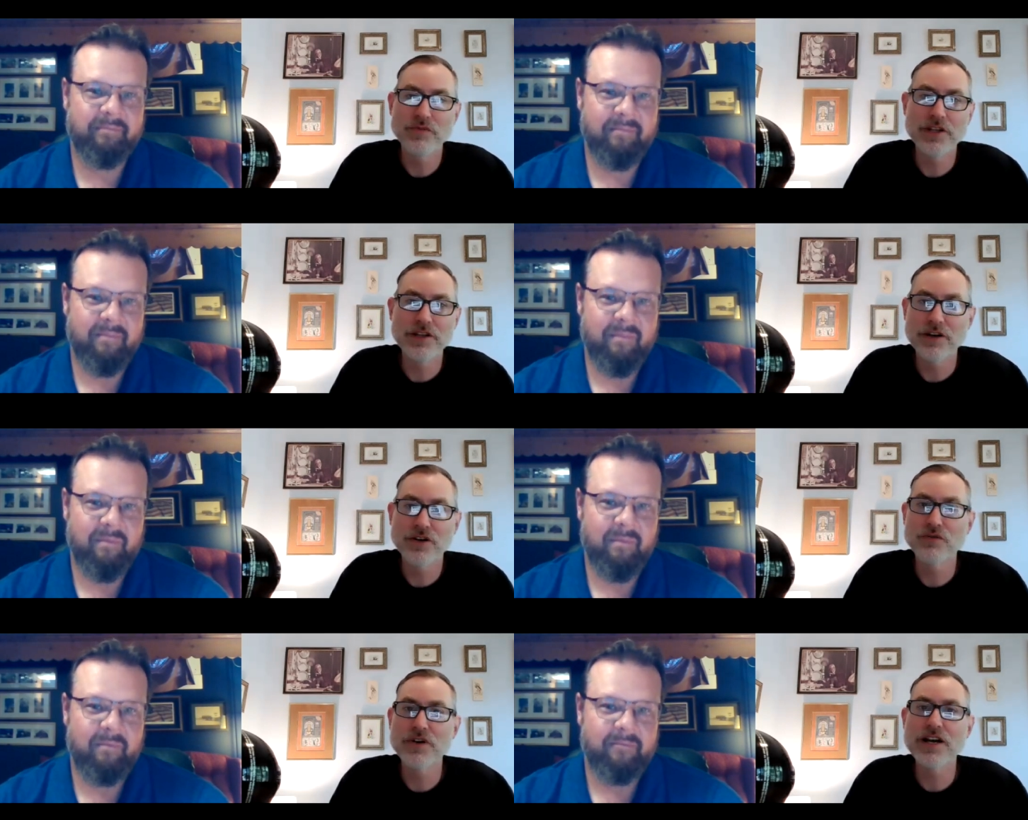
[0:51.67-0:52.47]
Speaker 1: in their
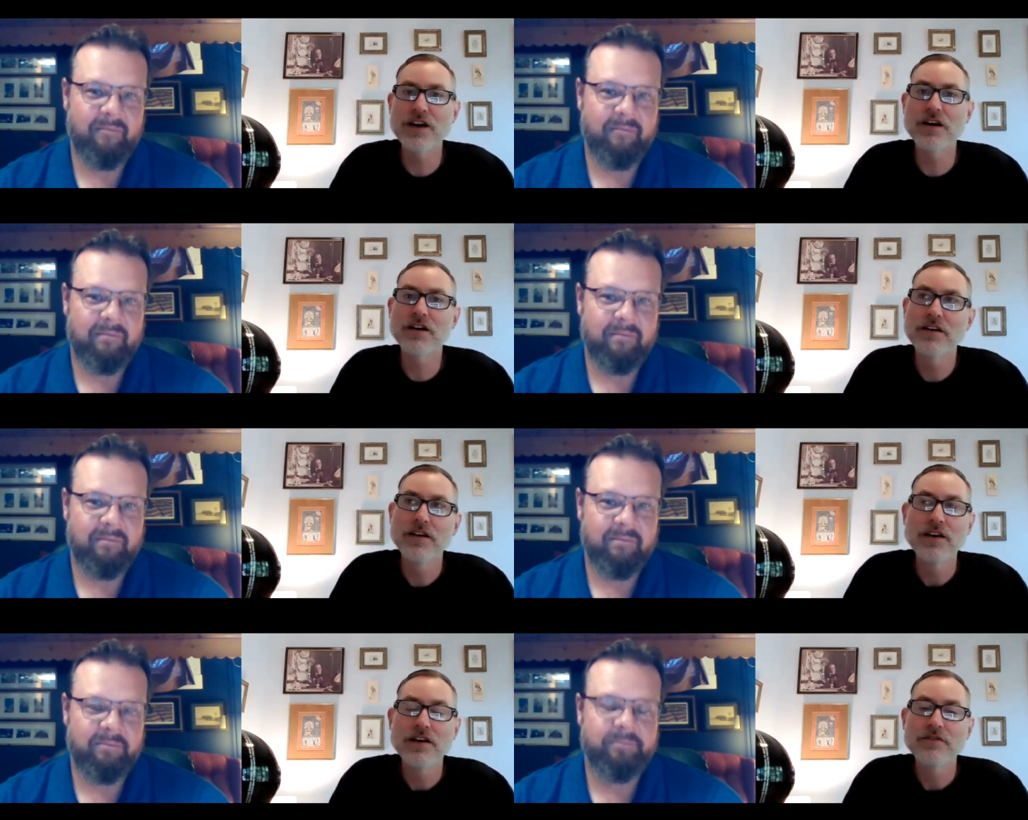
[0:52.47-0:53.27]
career,
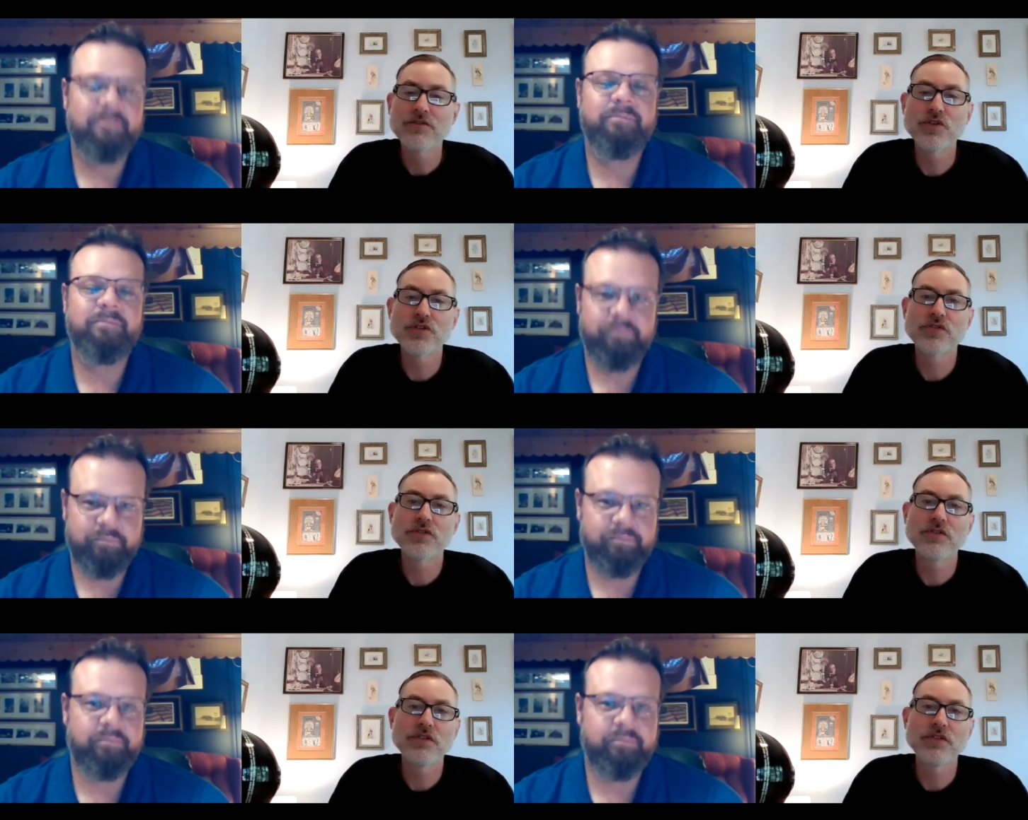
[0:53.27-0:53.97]
of course,